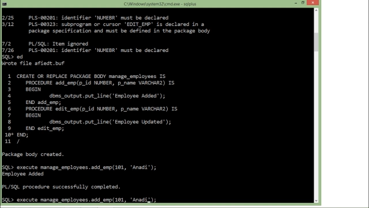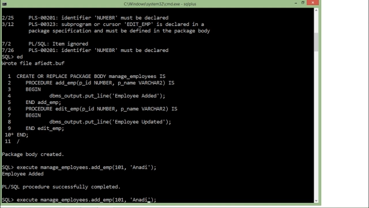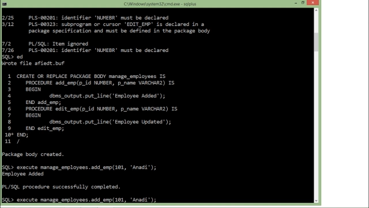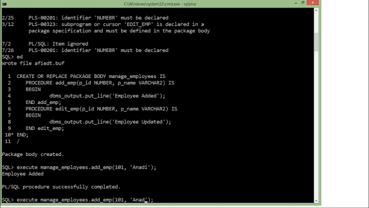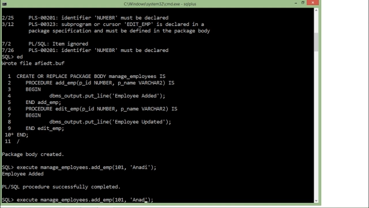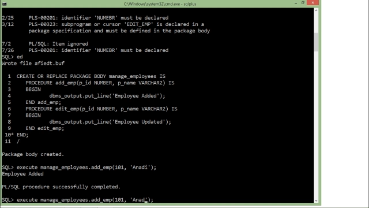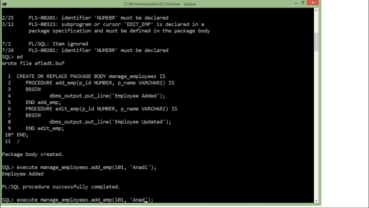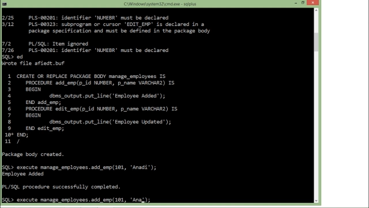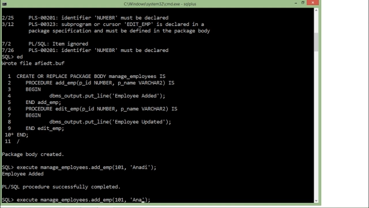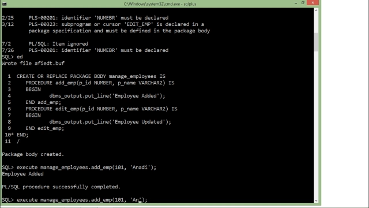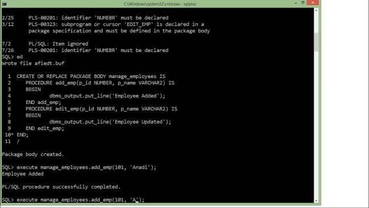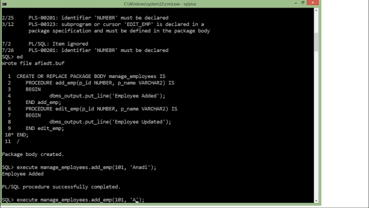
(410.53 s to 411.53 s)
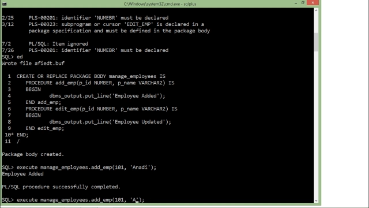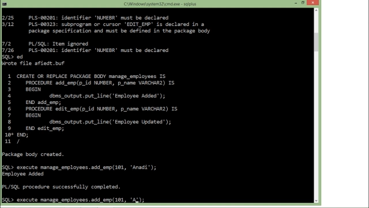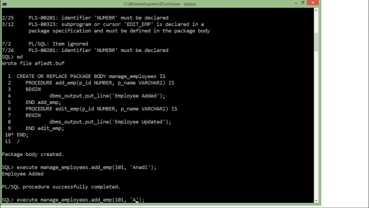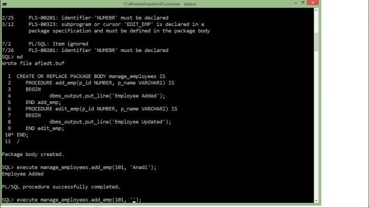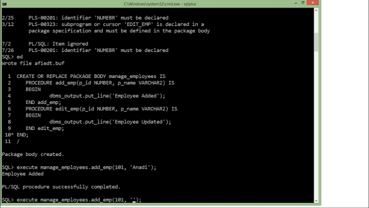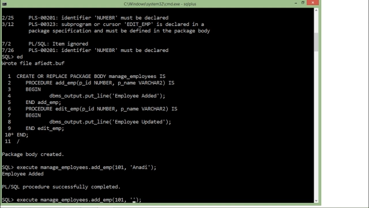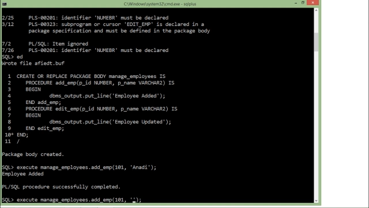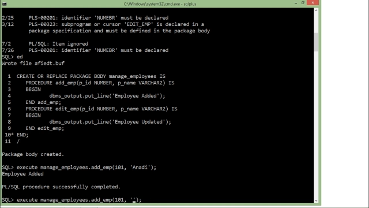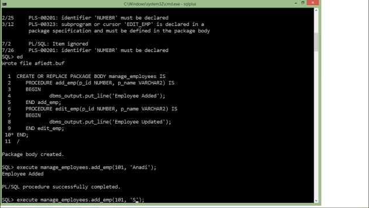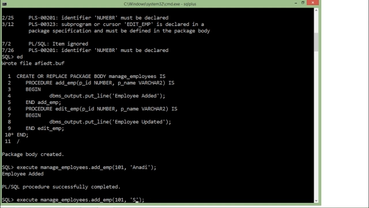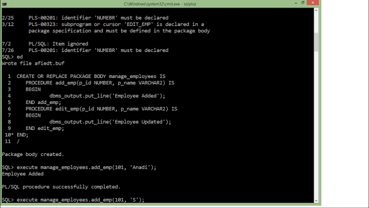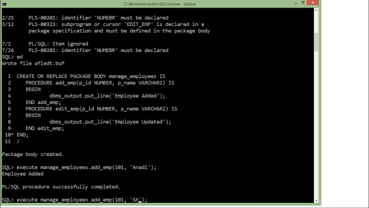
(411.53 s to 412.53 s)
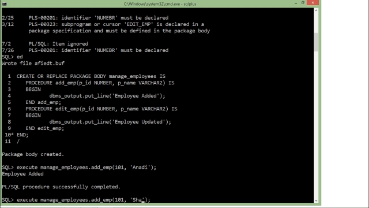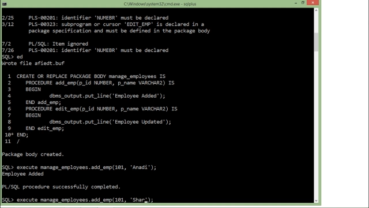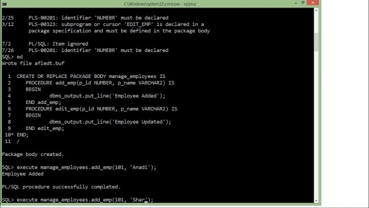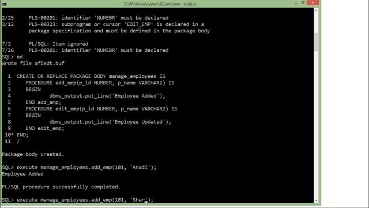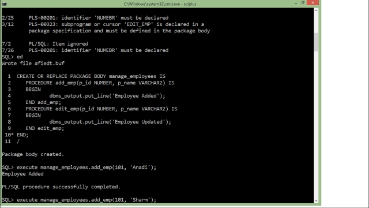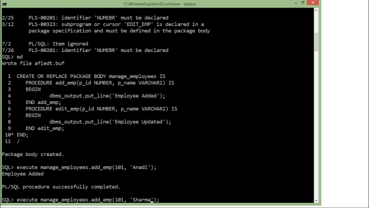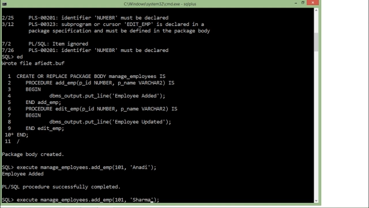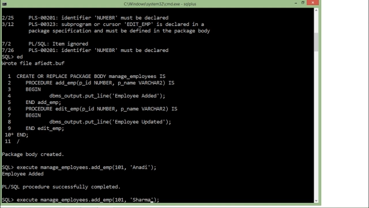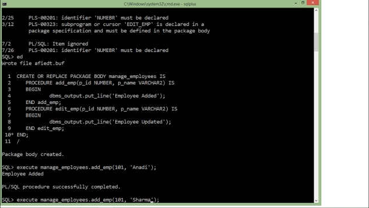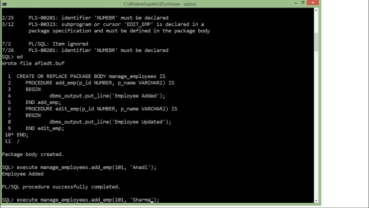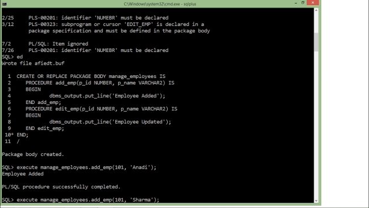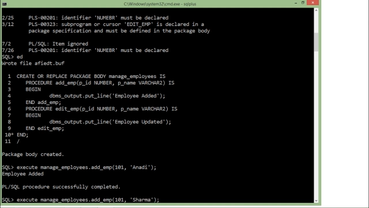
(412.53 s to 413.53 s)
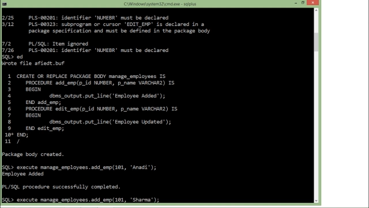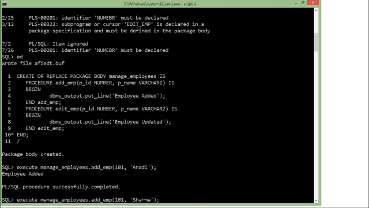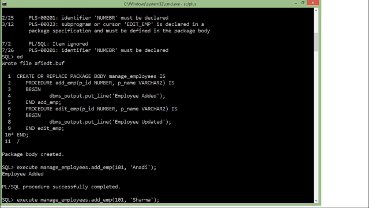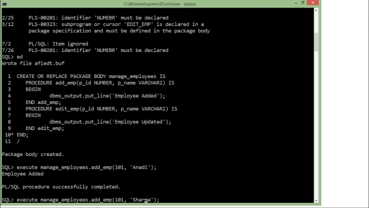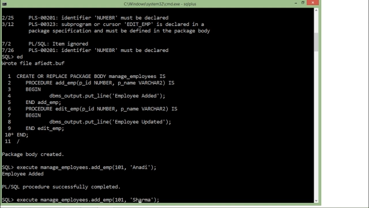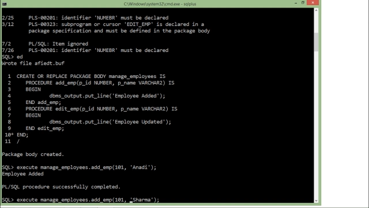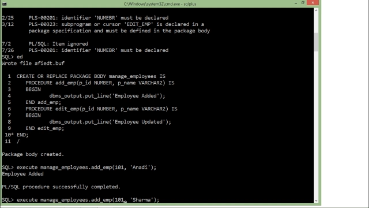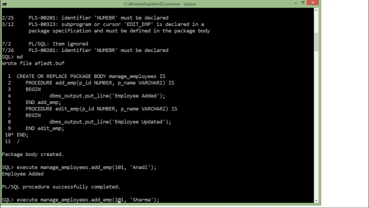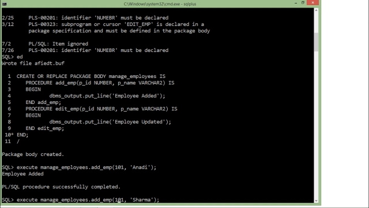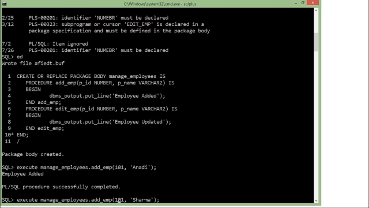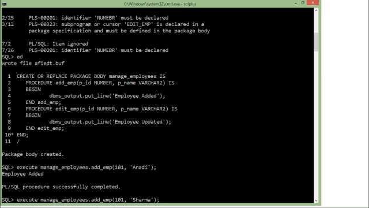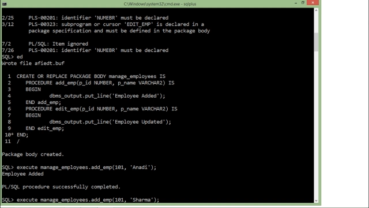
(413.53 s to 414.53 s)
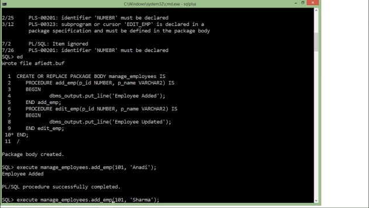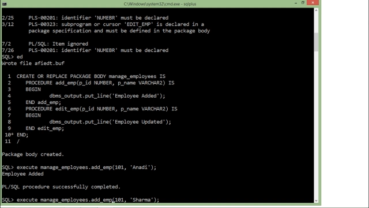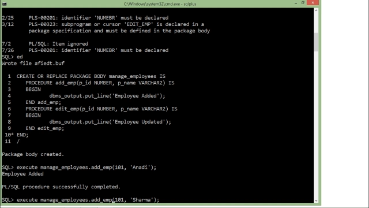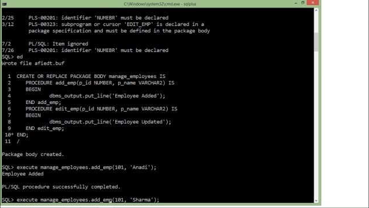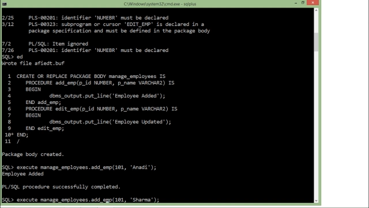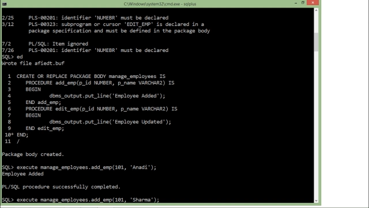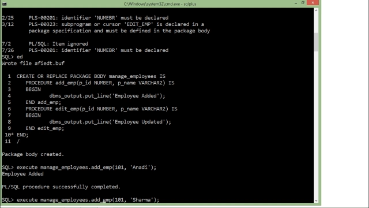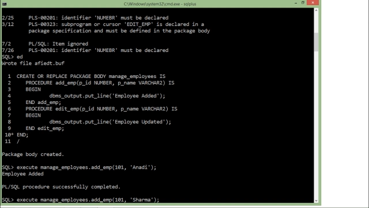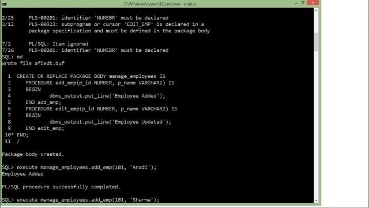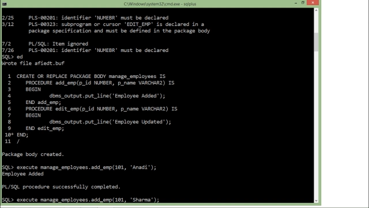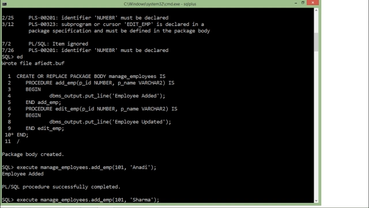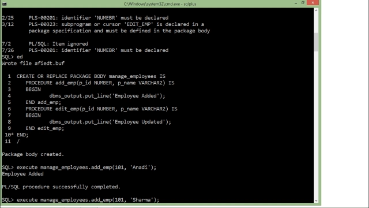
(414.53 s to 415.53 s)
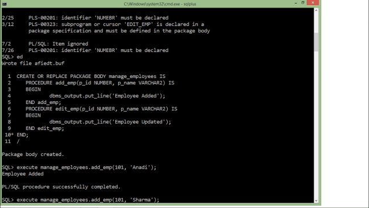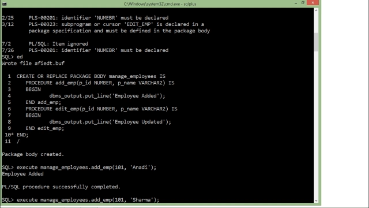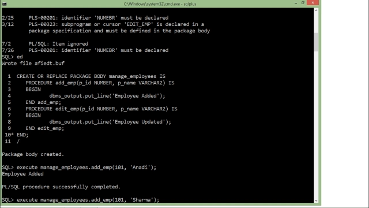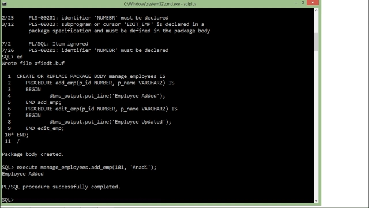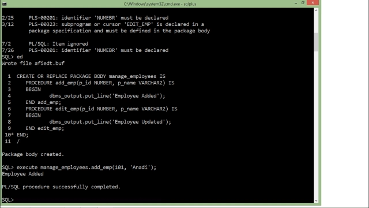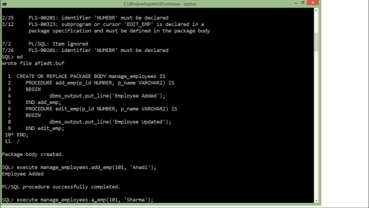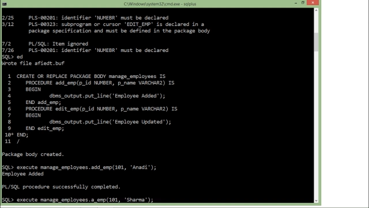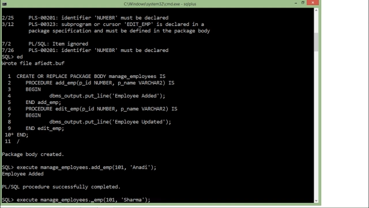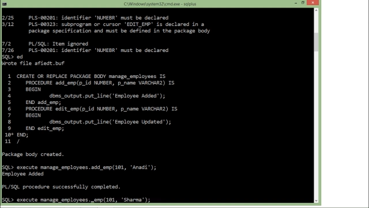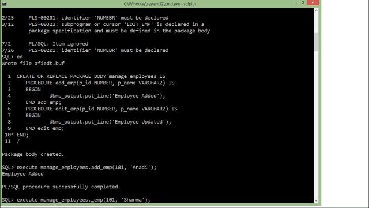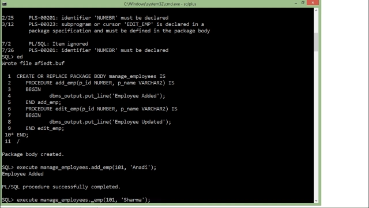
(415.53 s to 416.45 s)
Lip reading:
(no speaker visible)